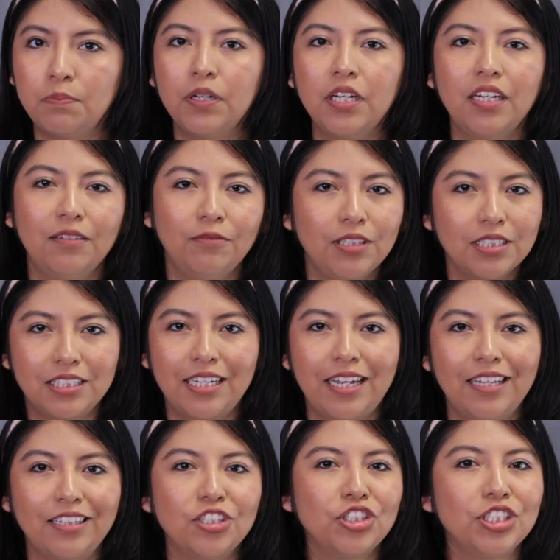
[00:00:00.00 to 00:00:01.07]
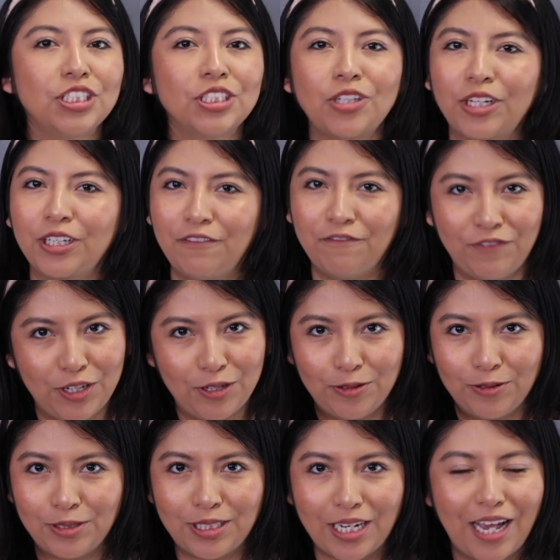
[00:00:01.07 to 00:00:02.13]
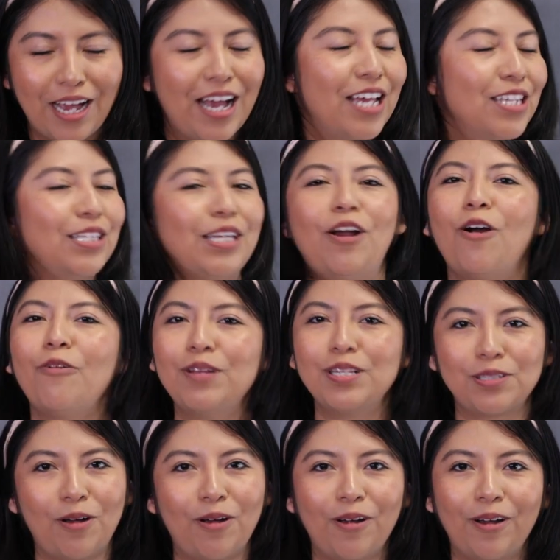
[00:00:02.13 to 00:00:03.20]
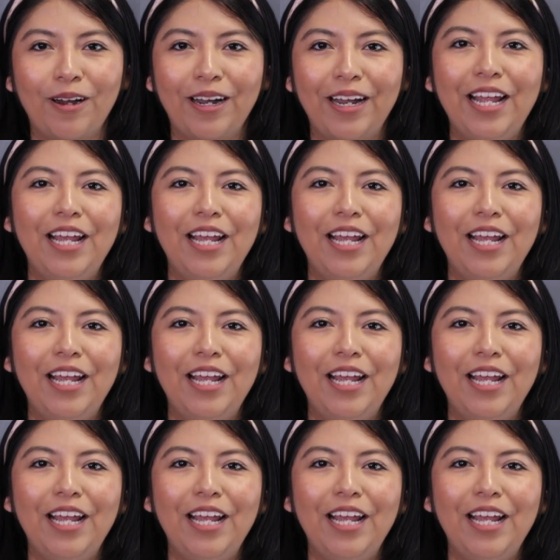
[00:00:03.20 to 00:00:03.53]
but once again, the Jesus are confused, as they always are.